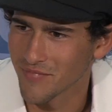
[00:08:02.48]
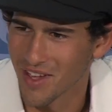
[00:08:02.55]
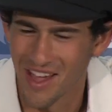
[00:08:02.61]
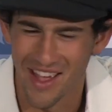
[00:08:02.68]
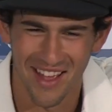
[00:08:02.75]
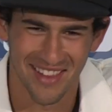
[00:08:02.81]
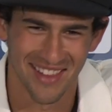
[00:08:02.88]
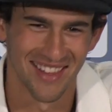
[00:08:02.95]
year?
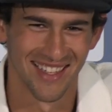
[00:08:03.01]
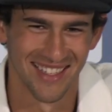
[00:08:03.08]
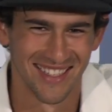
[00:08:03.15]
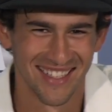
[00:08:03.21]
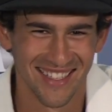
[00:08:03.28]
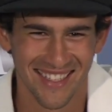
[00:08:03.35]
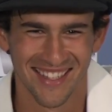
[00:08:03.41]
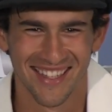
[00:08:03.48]

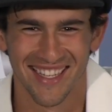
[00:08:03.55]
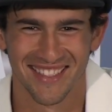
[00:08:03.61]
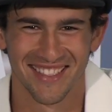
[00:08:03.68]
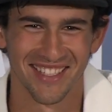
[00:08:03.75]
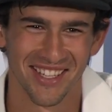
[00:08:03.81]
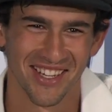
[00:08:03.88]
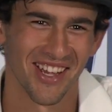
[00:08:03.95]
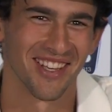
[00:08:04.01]
that's
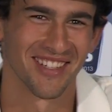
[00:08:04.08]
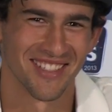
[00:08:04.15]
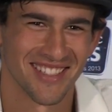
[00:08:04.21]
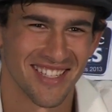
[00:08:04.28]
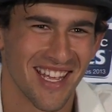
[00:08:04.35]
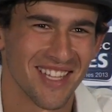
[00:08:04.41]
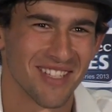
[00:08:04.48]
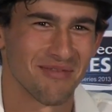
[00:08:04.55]
in the
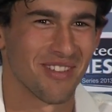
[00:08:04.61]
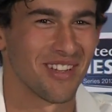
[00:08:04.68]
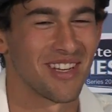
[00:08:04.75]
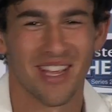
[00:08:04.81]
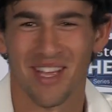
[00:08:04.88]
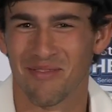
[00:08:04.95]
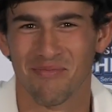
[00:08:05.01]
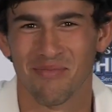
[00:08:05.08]
coach's hands, but
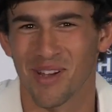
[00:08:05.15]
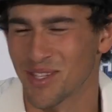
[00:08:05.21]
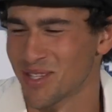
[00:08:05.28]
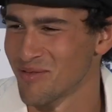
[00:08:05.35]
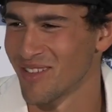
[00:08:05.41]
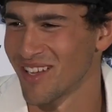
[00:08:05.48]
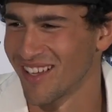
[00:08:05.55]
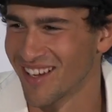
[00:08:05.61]
yeah,
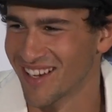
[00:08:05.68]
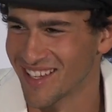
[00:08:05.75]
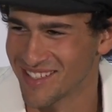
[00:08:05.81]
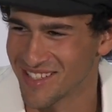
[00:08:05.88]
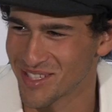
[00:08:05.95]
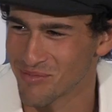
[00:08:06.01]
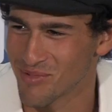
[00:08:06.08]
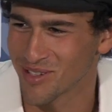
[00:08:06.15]
possibly. I guess
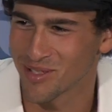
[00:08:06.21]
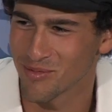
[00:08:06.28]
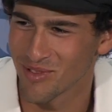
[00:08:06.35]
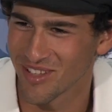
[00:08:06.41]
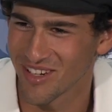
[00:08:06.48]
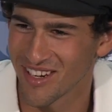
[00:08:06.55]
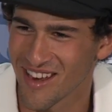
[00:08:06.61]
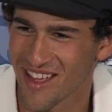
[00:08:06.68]
it's a
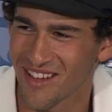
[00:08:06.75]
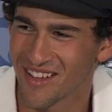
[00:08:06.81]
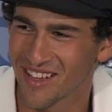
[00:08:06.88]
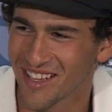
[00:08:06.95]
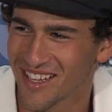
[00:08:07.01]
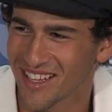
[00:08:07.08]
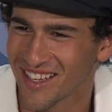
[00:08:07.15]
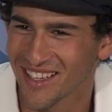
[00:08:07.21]
possibility now.
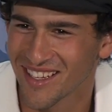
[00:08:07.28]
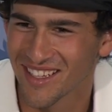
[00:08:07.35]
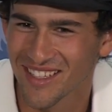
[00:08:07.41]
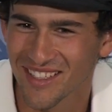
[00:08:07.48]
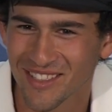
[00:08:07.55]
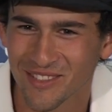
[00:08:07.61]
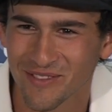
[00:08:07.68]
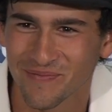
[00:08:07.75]

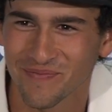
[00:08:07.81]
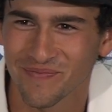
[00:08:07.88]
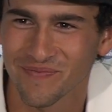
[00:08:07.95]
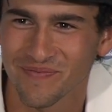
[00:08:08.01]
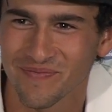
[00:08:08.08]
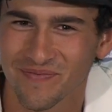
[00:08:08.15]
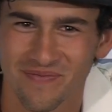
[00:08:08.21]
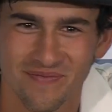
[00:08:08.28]

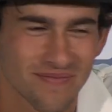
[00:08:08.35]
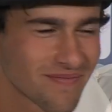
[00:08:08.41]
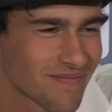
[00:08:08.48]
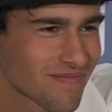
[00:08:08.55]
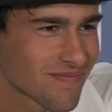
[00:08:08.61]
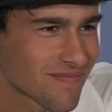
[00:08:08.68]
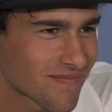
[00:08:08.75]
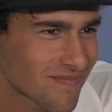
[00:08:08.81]
Nice.
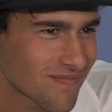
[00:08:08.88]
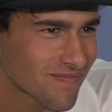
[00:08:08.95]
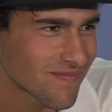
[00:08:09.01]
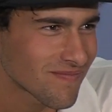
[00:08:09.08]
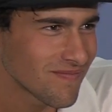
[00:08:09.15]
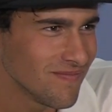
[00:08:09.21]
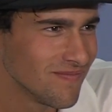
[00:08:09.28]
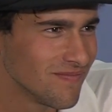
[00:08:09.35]
Uh,
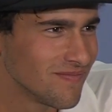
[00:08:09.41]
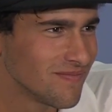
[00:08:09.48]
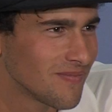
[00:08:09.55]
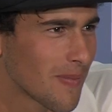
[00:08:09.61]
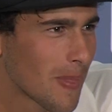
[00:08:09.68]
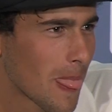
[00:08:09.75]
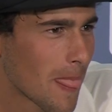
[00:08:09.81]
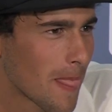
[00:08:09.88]
Ashton, I don't know
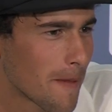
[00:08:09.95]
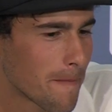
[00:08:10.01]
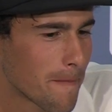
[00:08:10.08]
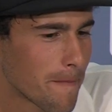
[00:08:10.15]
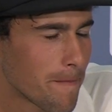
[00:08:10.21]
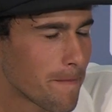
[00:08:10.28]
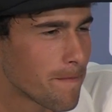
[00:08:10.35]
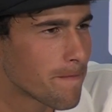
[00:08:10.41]
if you're
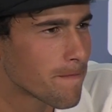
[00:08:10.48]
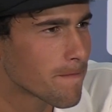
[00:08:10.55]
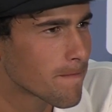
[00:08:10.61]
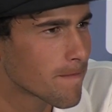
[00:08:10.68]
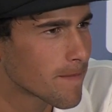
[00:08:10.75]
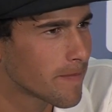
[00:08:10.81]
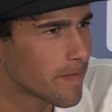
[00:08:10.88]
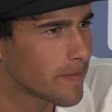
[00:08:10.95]
aware of the
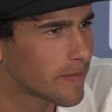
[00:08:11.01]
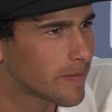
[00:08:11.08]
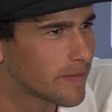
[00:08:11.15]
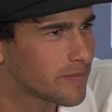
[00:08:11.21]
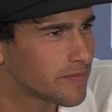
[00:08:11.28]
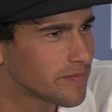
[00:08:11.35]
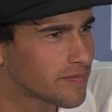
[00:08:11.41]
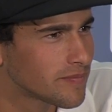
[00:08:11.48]

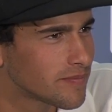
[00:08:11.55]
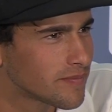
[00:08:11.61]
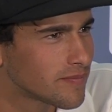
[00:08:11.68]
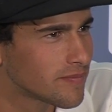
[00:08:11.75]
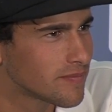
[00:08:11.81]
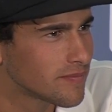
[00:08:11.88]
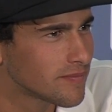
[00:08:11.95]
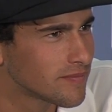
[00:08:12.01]
commotion
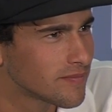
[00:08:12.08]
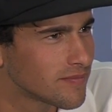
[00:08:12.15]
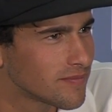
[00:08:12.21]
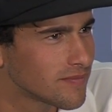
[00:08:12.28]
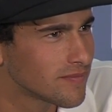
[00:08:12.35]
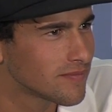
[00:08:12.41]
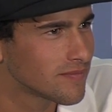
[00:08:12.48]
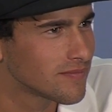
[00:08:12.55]
you've caused
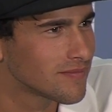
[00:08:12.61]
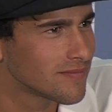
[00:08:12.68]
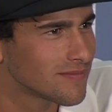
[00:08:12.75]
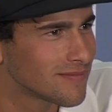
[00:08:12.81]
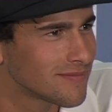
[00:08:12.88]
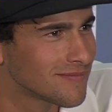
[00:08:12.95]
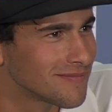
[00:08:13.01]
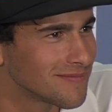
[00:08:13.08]
back in
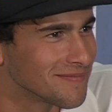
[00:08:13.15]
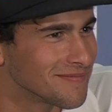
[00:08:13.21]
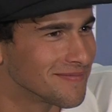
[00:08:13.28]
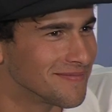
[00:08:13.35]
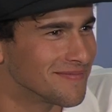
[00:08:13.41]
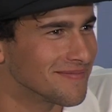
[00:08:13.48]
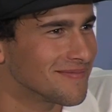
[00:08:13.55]
Australia and on